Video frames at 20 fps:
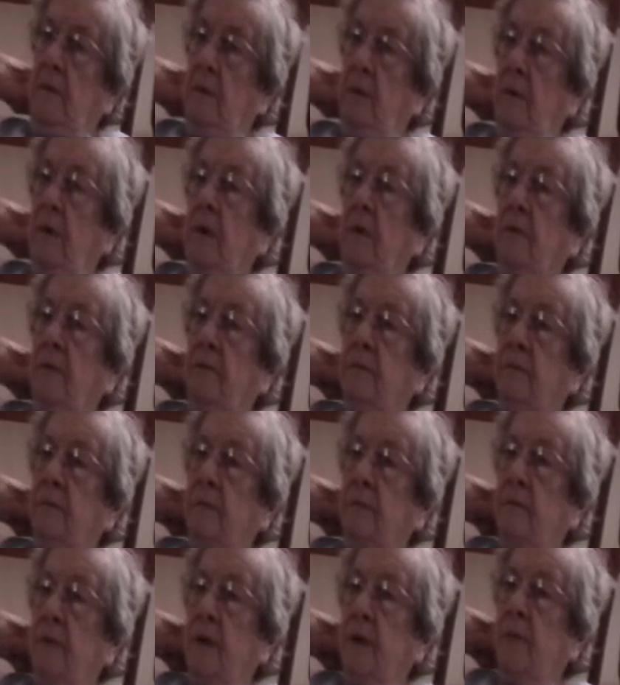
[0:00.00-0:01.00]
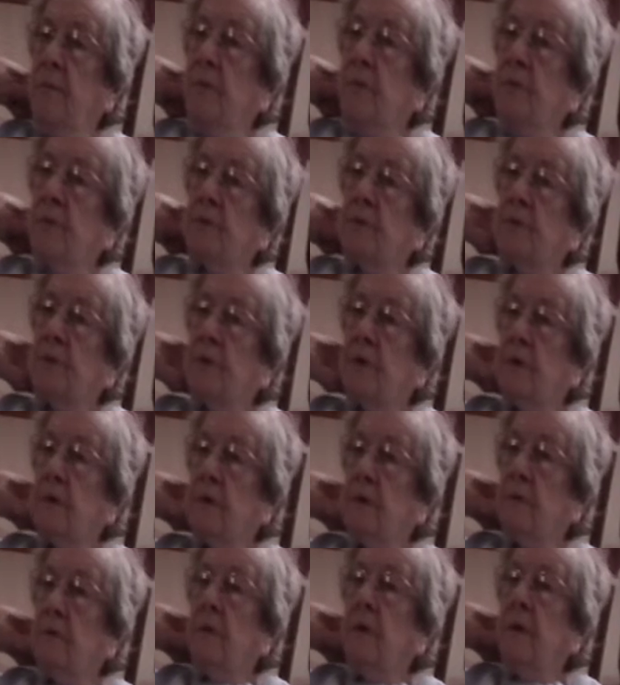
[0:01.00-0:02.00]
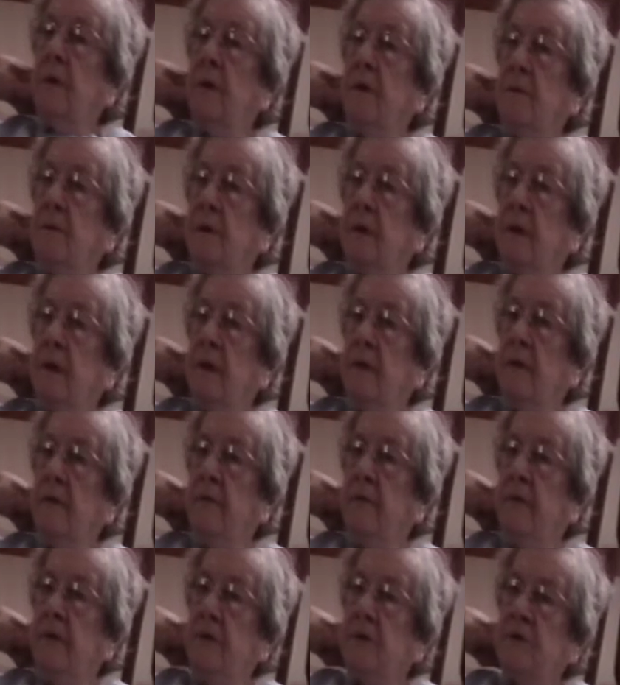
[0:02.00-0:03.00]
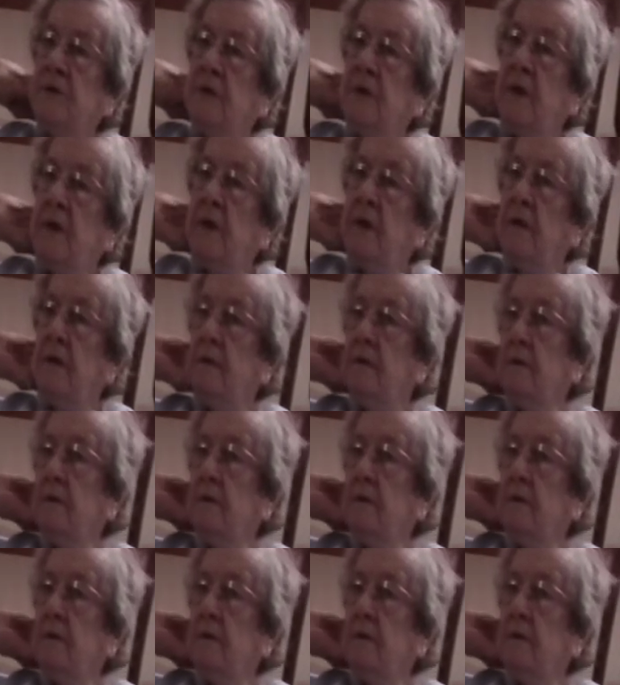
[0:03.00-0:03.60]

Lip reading: Well, Grandpa was working. Well, he lived in Jeanette,